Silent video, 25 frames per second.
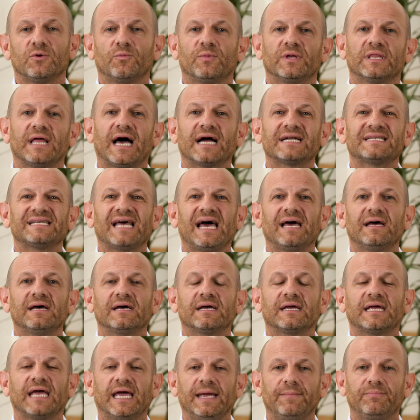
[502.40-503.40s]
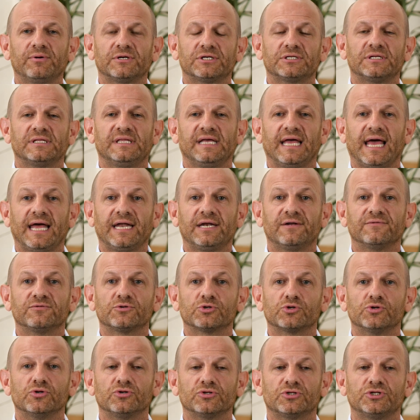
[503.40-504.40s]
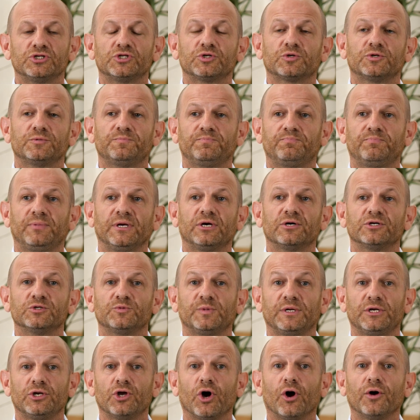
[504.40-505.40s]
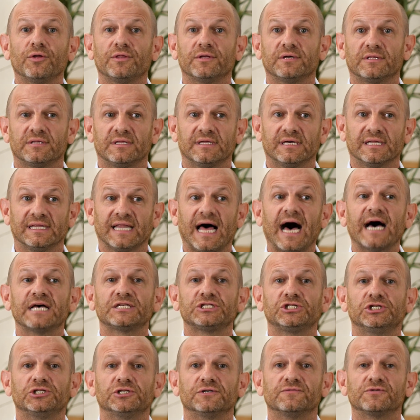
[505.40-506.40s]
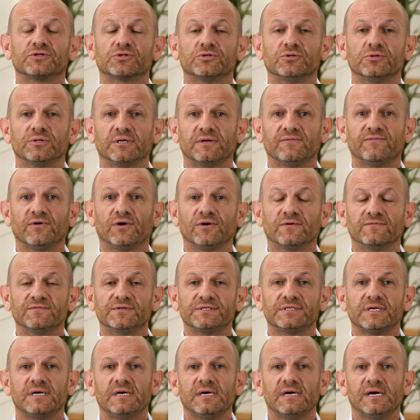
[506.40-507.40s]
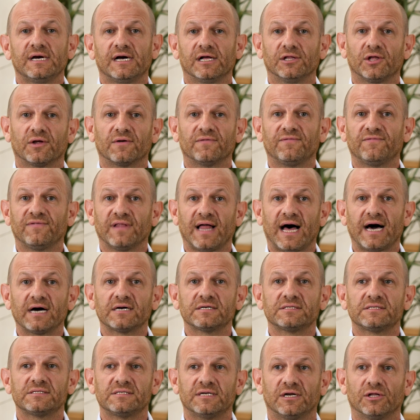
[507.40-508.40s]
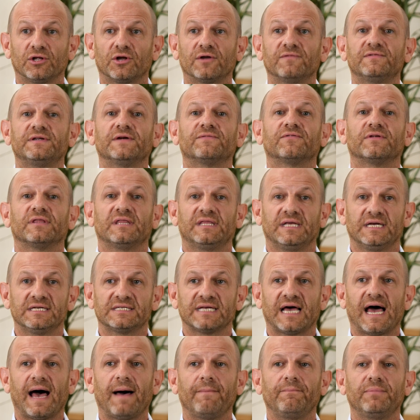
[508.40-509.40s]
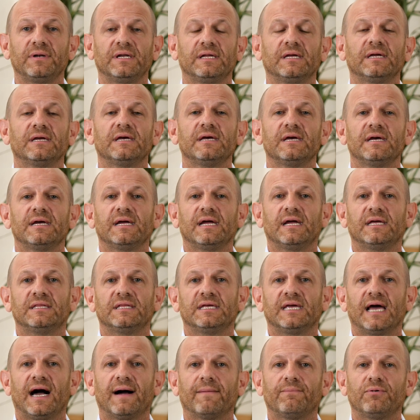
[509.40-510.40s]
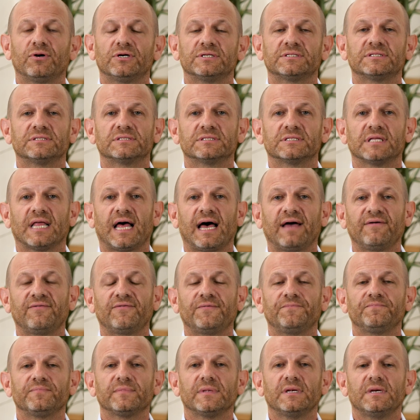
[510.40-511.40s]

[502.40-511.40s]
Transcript: We like to keep it to the end of school just because we know that the last year of school involves a lot of flux and a lot of different things are happening in the young person's life.